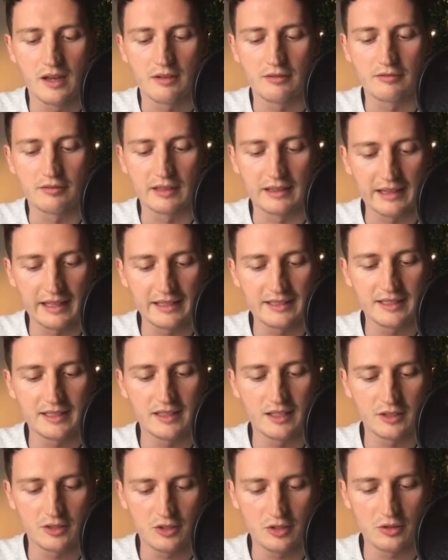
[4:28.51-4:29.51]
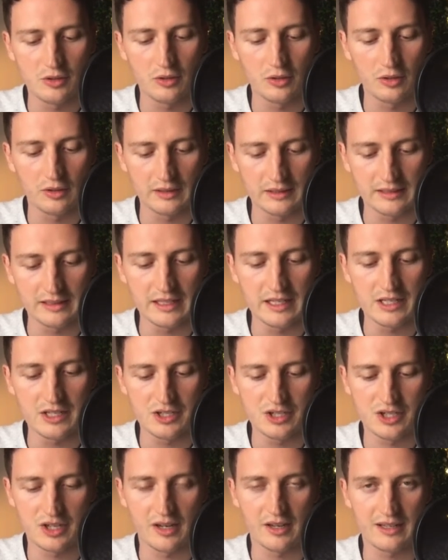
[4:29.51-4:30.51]
related to your
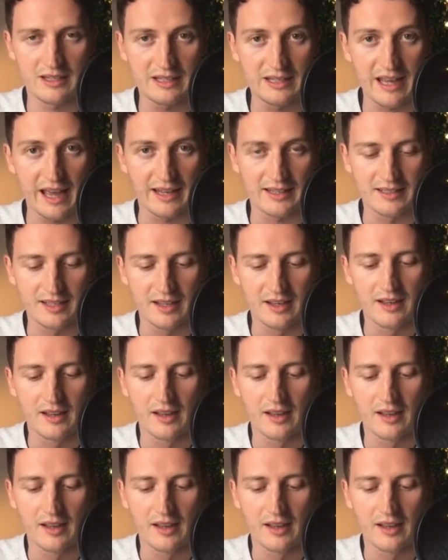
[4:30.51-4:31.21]
niche yet.